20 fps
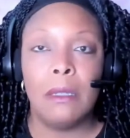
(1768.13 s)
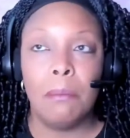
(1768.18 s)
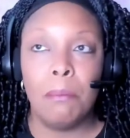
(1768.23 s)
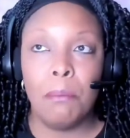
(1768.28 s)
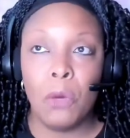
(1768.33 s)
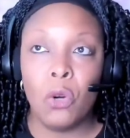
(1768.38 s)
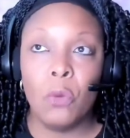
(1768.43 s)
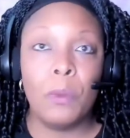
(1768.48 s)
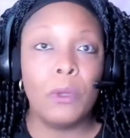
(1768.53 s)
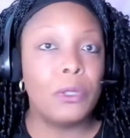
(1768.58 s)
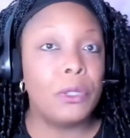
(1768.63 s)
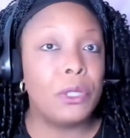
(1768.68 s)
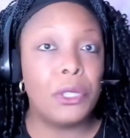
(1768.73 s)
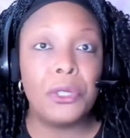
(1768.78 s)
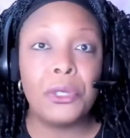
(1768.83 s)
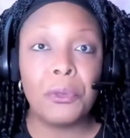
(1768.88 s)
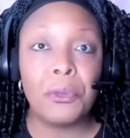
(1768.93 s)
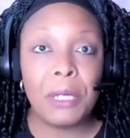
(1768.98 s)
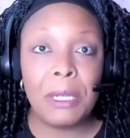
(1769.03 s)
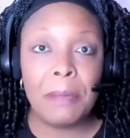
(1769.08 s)
mobile
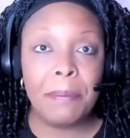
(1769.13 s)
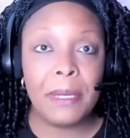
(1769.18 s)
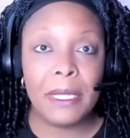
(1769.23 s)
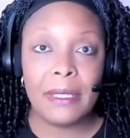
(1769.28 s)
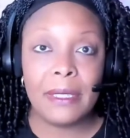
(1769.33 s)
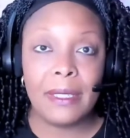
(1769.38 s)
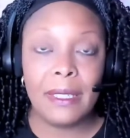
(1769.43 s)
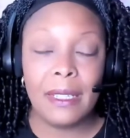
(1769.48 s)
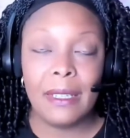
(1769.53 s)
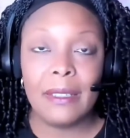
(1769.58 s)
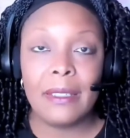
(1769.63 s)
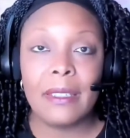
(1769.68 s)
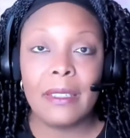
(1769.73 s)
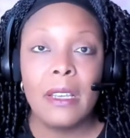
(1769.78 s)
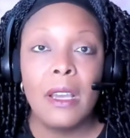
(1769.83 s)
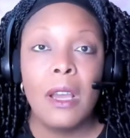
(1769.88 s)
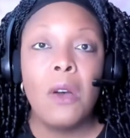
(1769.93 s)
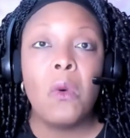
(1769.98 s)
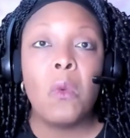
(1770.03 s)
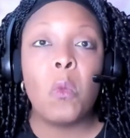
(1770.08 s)
notary business
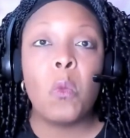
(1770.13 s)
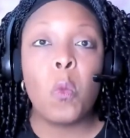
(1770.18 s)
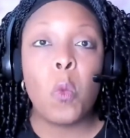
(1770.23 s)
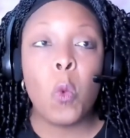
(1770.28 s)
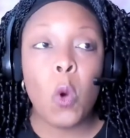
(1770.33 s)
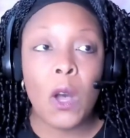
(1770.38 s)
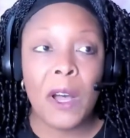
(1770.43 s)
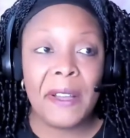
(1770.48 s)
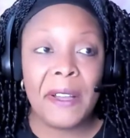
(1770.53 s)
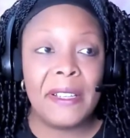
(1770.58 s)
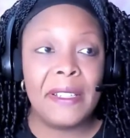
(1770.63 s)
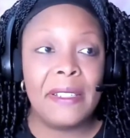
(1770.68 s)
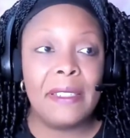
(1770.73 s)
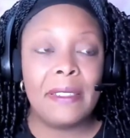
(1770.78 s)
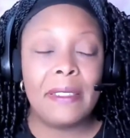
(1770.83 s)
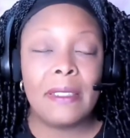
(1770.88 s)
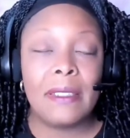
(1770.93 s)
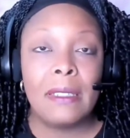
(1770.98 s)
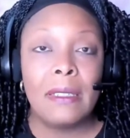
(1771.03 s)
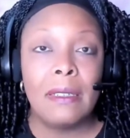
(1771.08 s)

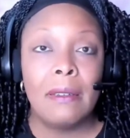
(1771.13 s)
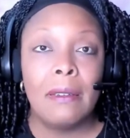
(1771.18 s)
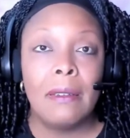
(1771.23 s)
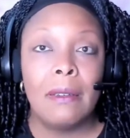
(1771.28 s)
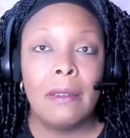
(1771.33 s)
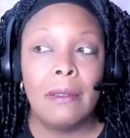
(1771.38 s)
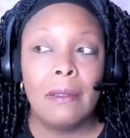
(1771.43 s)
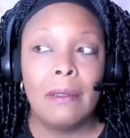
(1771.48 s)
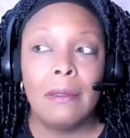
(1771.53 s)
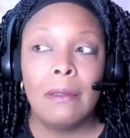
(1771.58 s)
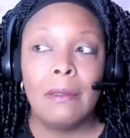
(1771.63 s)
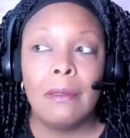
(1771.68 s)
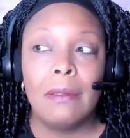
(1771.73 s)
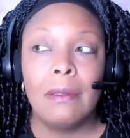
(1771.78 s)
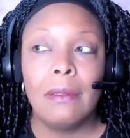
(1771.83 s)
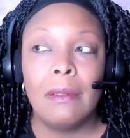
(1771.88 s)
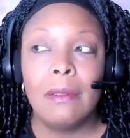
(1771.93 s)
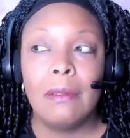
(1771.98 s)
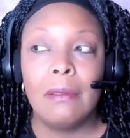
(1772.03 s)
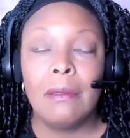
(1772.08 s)
was
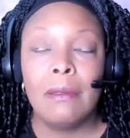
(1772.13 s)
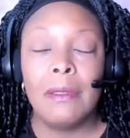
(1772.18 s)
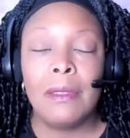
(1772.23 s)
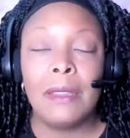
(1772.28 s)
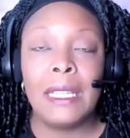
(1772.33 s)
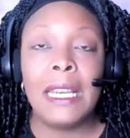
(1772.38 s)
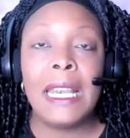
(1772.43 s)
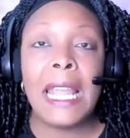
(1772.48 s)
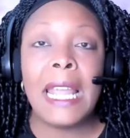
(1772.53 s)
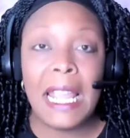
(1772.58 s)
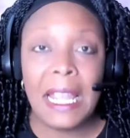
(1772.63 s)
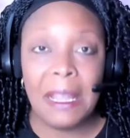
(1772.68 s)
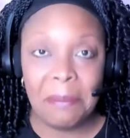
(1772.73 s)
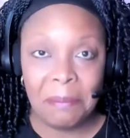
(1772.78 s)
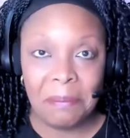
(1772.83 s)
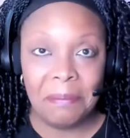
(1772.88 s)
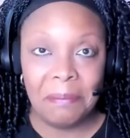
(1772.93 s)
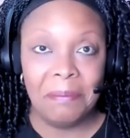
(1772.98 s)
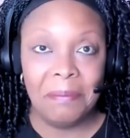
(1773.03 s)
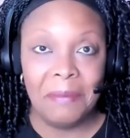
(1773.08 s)
the name.
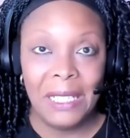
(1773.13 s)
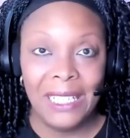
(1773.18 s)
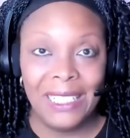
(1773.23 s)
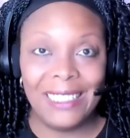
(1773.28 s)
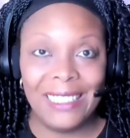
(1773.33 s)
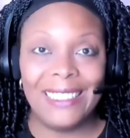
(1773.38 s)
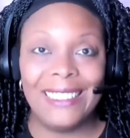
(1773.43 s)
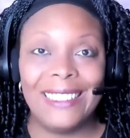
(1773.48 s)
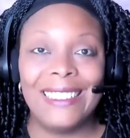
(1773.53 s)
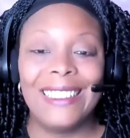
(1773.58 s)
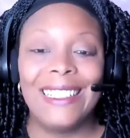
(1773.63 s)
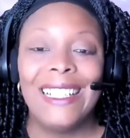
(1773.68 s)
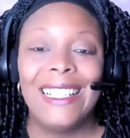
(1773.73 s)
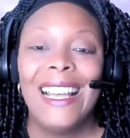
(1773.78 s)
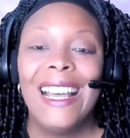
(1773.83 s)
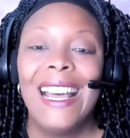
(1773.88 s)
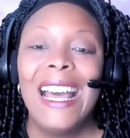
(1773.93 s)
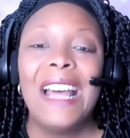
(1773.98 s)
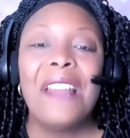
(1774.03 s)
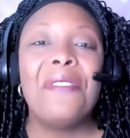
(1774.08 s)

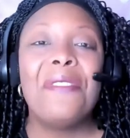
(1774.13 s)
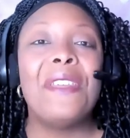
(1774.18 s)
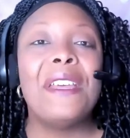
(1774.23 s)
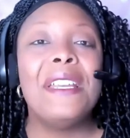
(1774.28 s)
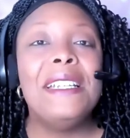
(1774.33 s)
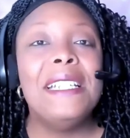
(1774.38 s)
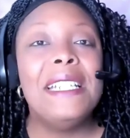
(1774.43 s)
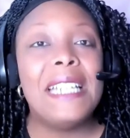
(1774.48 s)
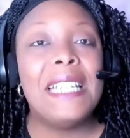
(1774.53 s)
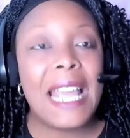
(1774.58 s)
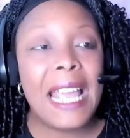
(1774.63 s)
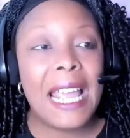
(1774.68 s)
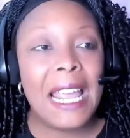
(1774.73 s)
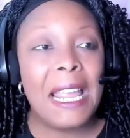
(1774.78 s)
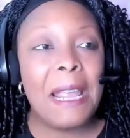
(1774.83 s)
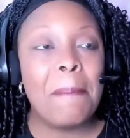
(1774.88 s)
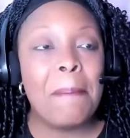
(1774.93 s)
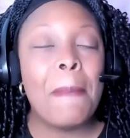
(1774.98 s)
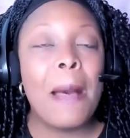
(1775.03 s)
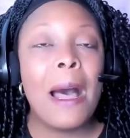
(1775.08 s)
The
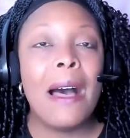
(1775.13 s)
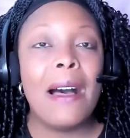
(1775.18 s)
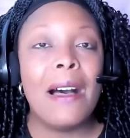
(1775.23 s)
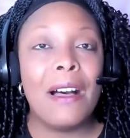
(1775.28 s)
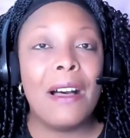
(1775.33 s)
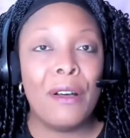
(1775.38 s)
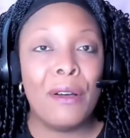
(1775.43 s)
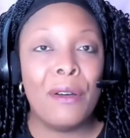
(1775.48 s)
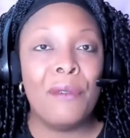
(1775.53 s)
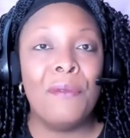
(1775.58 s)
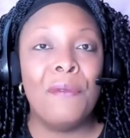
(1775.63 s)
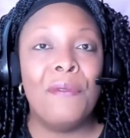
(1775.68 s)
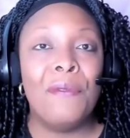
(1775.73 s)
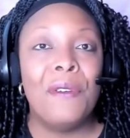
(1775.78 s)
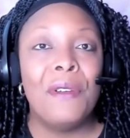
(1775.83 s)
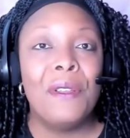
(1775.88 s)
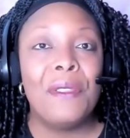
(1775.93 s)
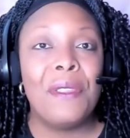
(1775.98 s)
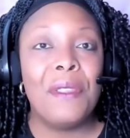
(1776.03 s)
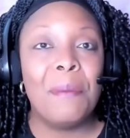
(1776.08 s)
name
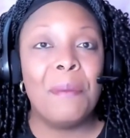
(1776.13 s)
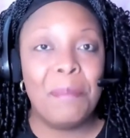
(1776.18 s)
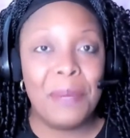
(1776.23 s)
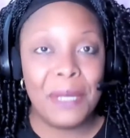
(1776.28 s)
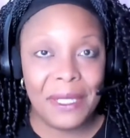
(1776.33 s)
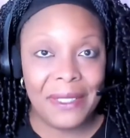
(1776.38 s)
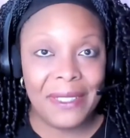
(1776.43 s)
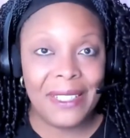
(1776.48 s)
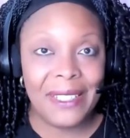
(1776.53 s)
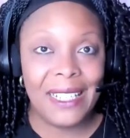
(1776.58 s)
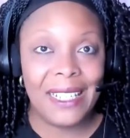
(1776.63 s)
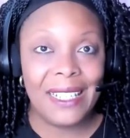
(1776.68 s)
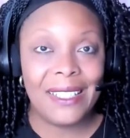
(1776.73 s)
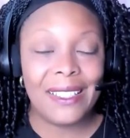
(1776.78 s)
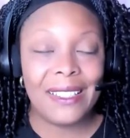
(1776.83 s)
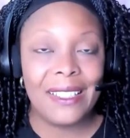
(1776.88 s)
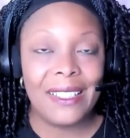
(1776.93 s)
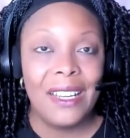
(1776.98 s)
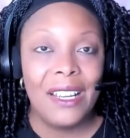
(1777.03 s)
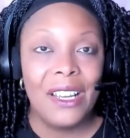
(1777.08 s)
of the
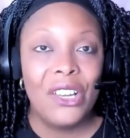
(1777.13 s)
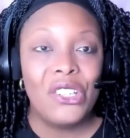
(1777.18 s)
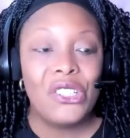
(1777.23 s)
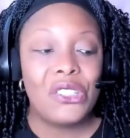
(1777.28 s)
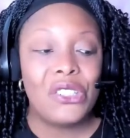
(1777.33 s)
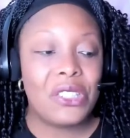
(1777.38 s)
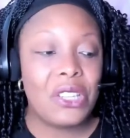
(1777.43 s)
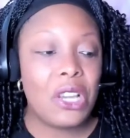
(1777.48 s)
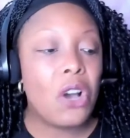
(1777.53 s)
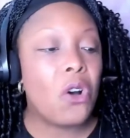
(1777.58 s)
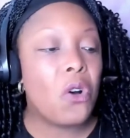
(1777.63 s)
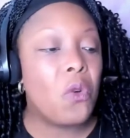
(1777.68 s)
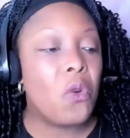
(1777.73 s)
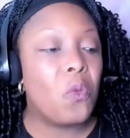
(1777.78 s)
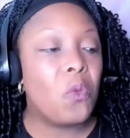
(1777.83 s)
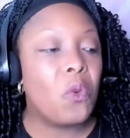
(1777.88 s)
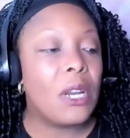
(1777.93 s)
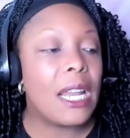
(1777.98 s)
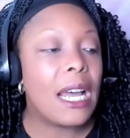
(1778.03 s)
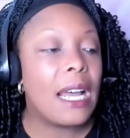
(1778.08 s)
business. So
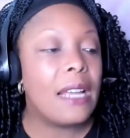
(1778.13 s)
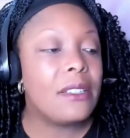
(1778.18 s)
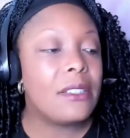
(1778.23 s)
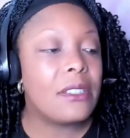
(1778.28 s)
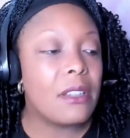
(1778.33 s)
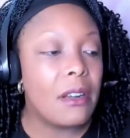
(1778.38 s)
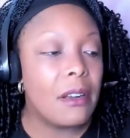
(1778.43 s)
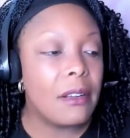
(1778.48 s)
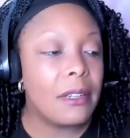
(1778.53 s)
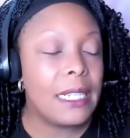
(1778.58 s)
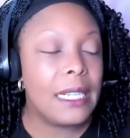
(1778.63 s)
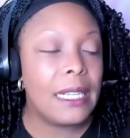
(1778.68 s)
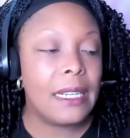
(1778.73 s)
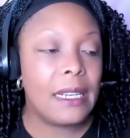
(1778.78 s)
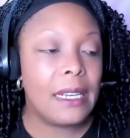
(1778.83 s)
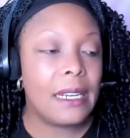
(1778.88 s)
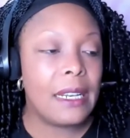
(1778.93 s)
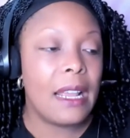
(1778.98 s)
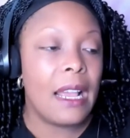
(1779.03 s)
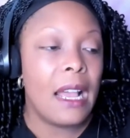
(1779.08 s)
when I
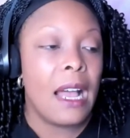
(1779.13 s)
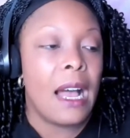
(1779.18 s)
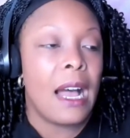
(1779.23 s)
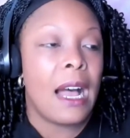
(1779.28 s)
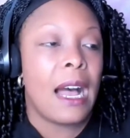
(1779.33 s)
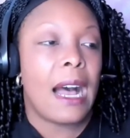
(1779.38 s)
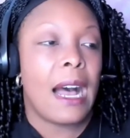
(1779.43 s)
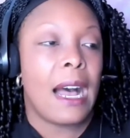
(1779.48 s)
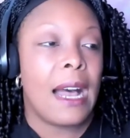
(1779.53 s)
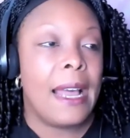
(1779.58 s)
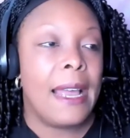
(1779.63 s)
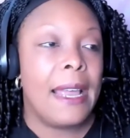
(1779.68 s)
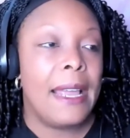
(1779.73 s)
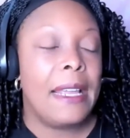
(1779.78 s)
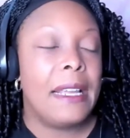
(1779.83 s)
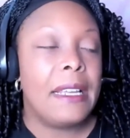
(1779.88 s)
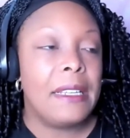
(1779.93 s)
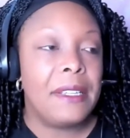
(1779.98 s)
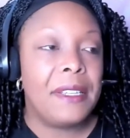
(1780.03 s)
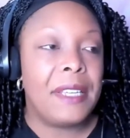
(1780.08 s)
started,
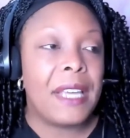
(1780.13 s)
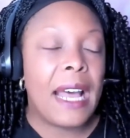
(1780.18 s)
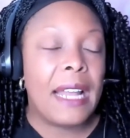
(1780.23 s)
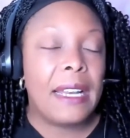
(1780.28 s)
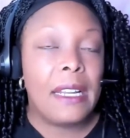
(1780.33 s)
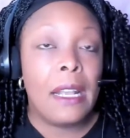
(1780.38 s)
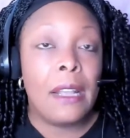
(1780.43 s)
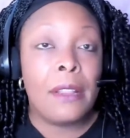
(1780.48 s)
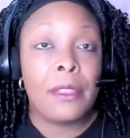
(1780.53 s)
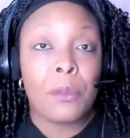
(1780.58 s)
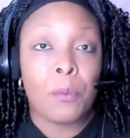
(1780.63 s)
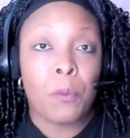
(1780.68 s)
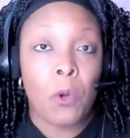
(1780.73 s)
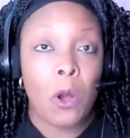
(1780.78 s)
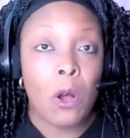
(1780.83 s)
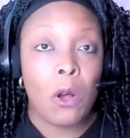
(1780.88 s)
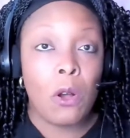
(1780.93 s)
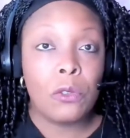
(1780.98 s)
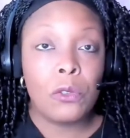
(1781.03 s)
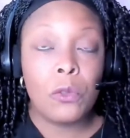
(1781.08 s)
I got
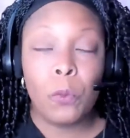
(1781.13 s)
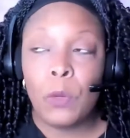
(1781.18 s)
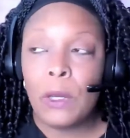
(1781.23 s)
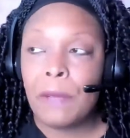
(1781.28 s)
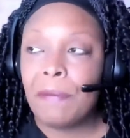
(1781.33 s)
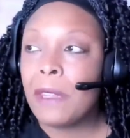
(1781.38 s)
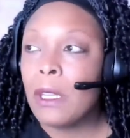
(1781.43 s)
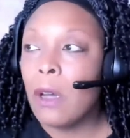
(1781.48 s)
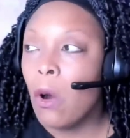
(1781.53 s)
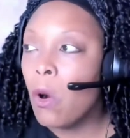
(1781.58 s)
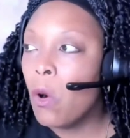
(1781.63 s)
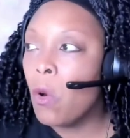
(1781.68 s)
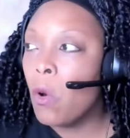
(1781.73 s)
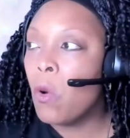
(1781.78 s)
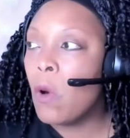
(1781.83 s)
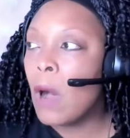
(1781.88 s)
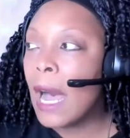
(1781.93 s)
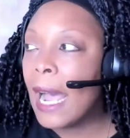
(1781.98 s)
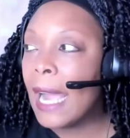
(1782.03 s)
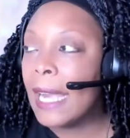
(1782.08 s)
enthralled with the
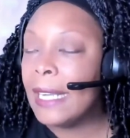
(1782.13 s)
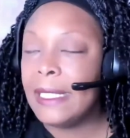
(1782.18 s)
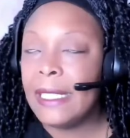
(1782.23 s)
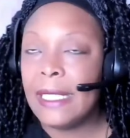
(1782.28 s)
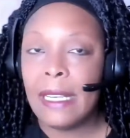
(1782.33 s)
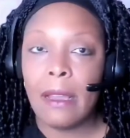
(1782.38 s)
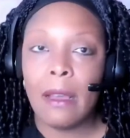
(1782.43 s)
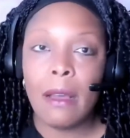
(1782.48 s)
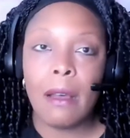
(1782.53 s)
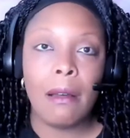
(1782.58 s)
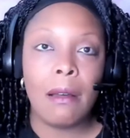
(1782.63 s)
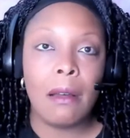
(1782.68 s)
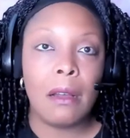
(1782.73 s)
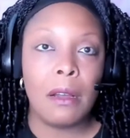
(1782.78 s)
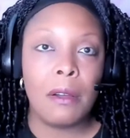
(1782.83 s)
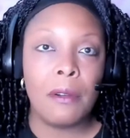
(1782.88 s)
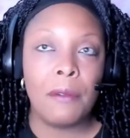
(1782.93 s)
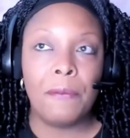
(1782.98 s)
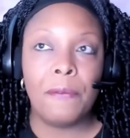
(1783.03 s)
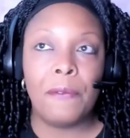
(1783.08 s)
whole idea
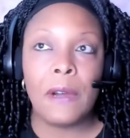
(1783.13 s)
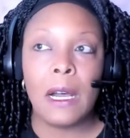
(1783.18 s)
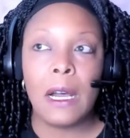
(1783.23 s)
of